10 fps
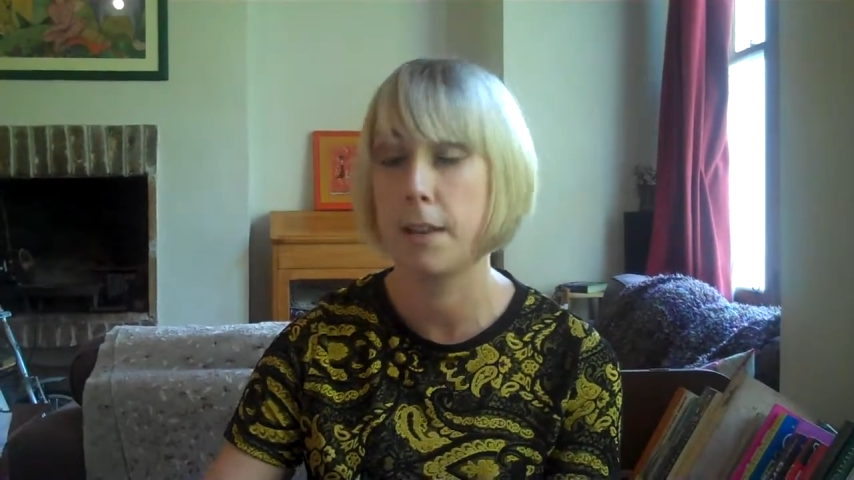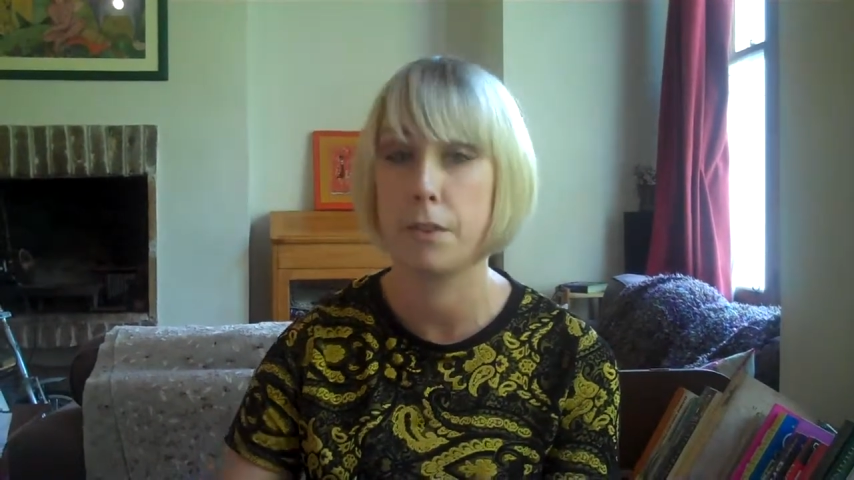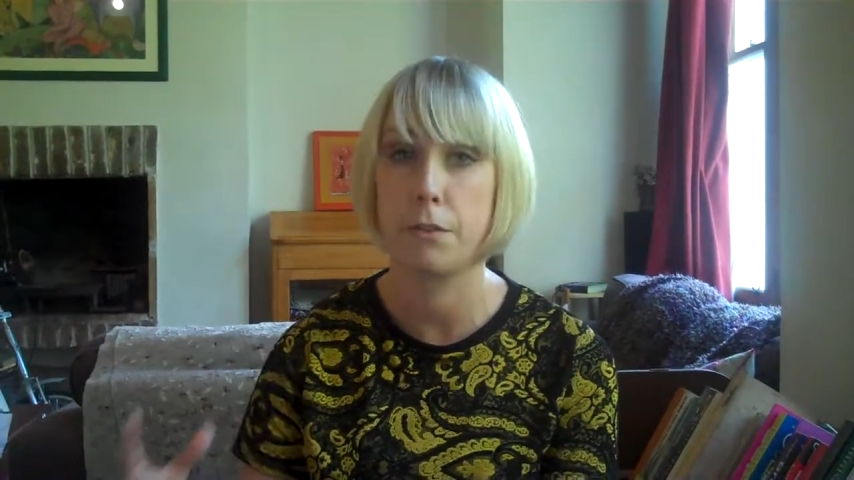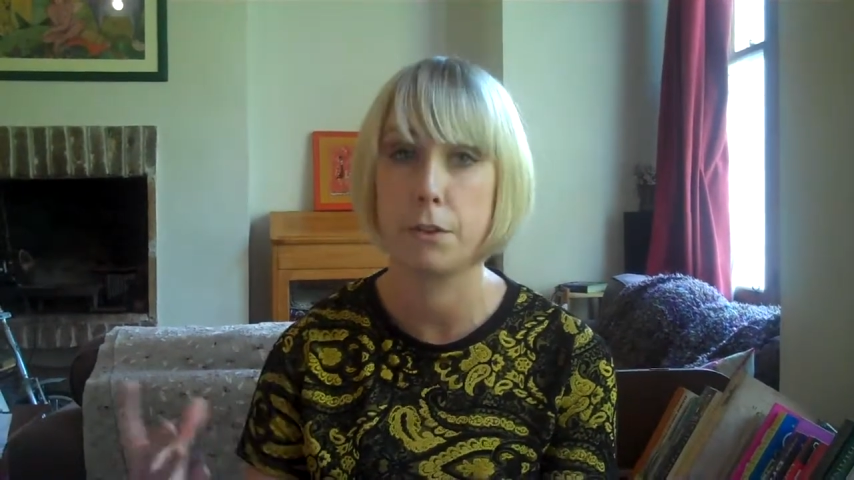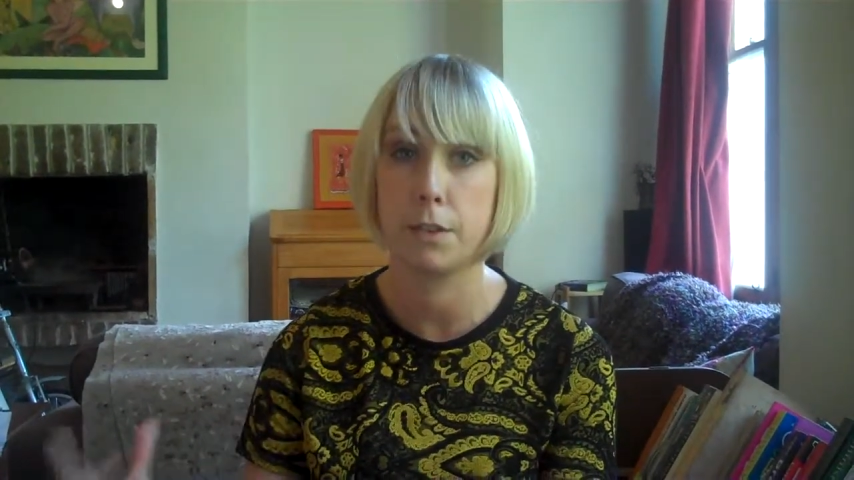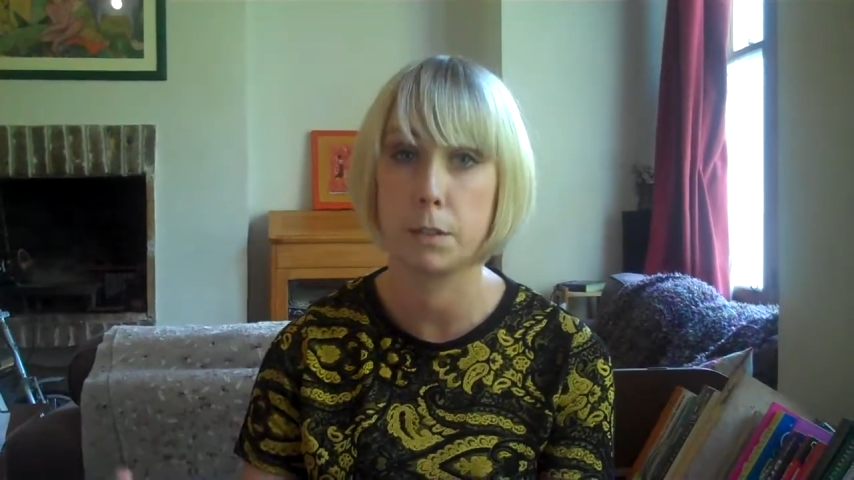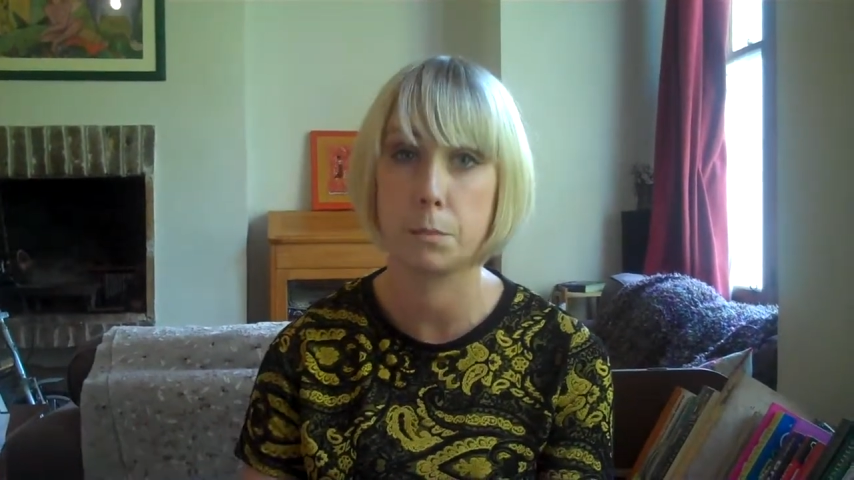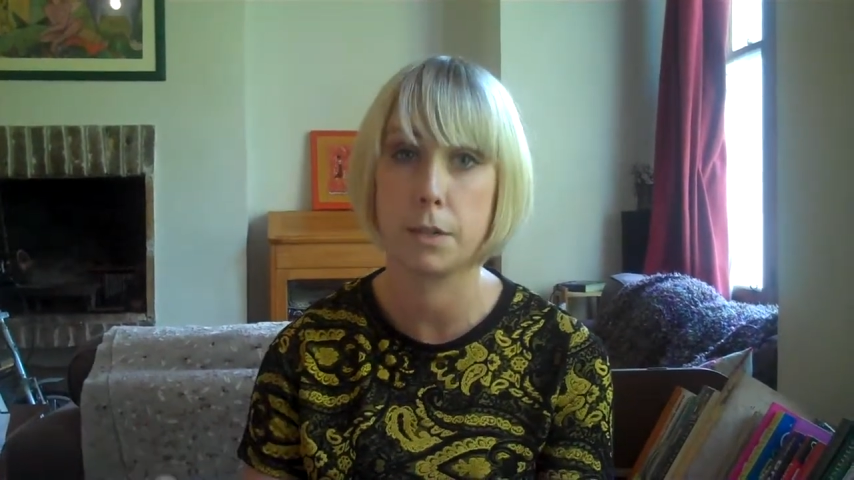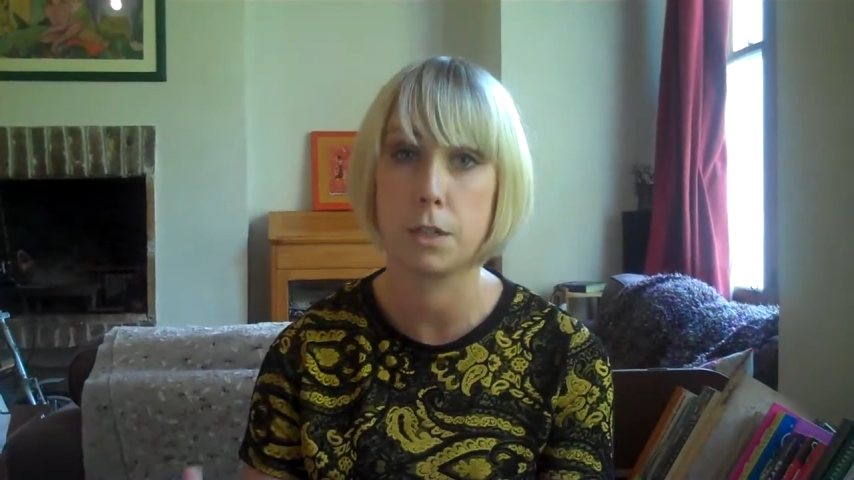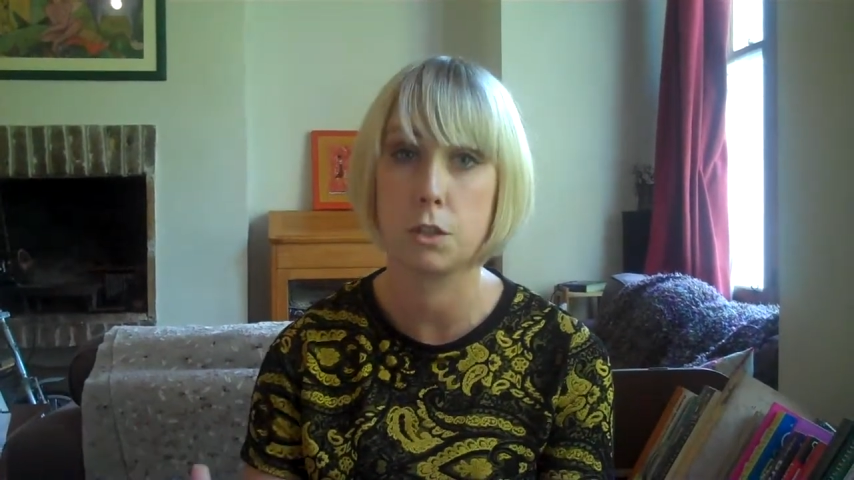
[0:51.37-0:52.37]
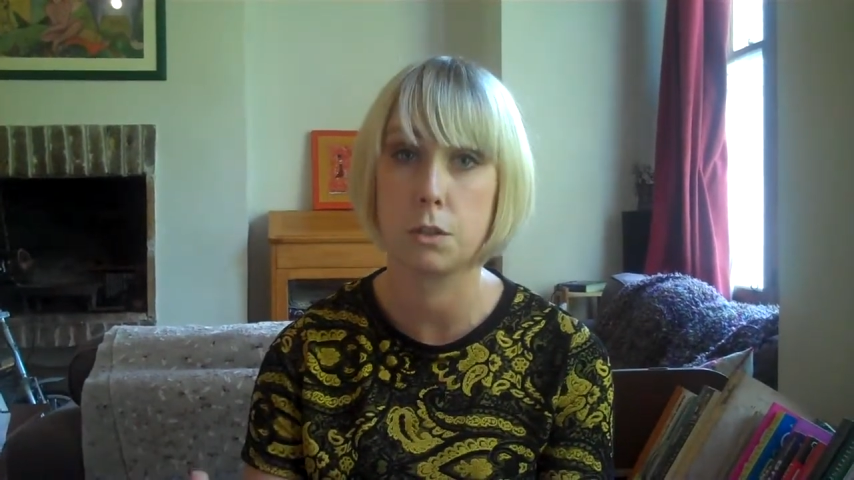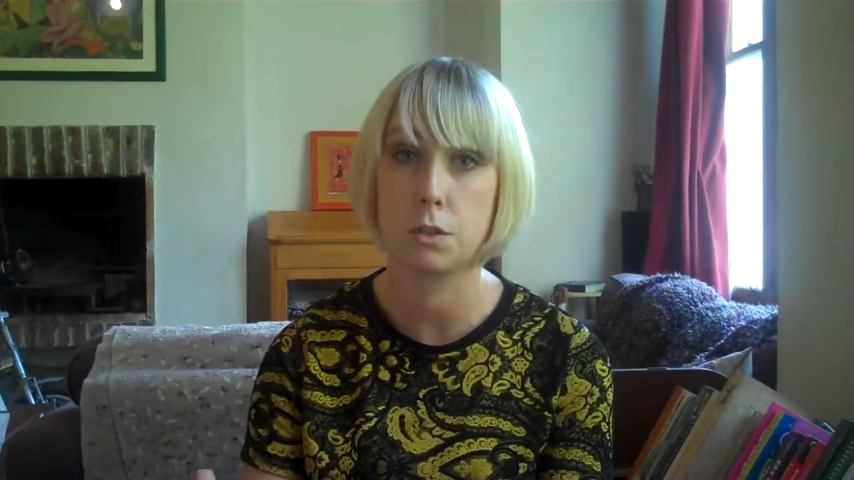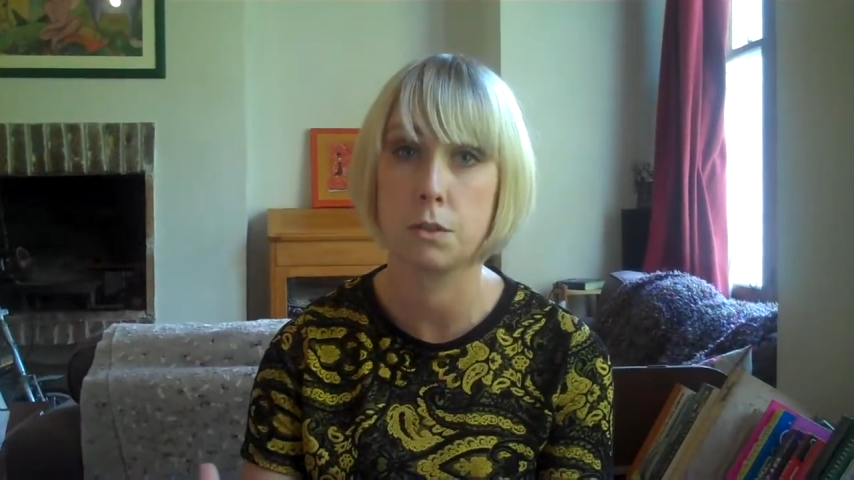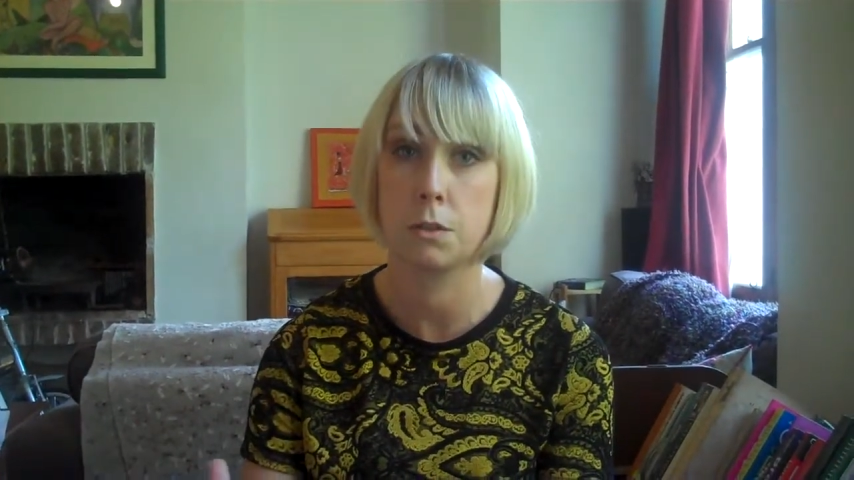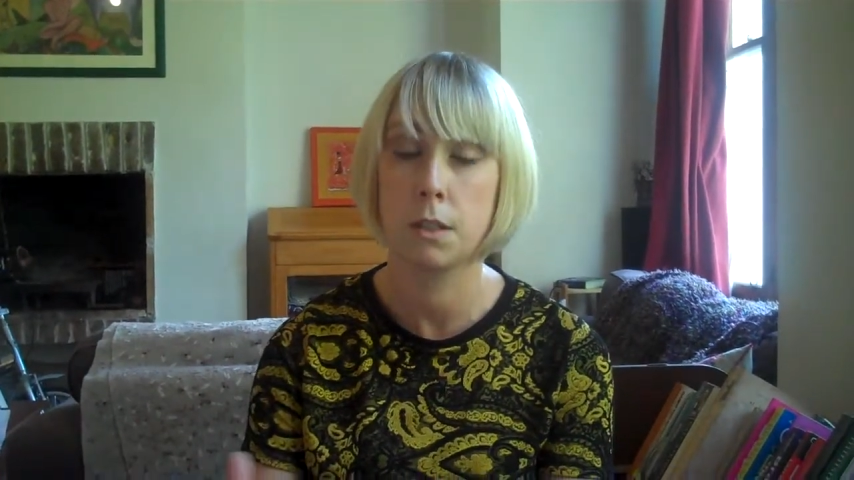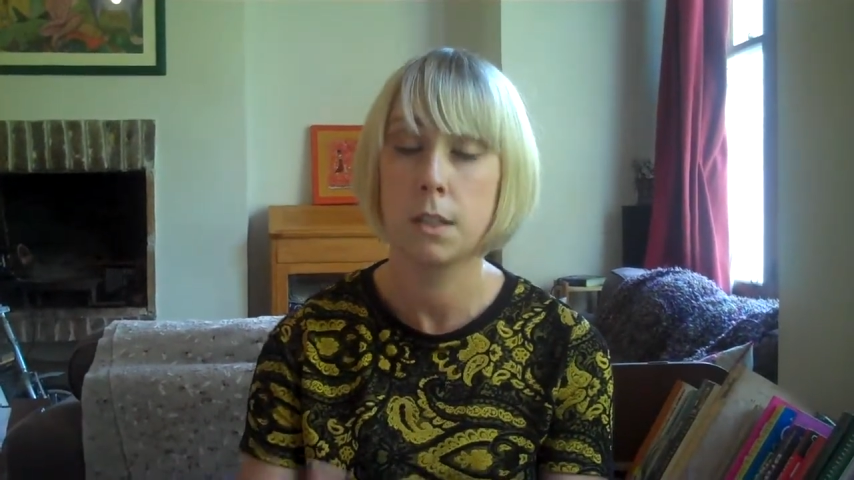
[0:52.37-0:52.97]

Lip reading: and their own aspirations.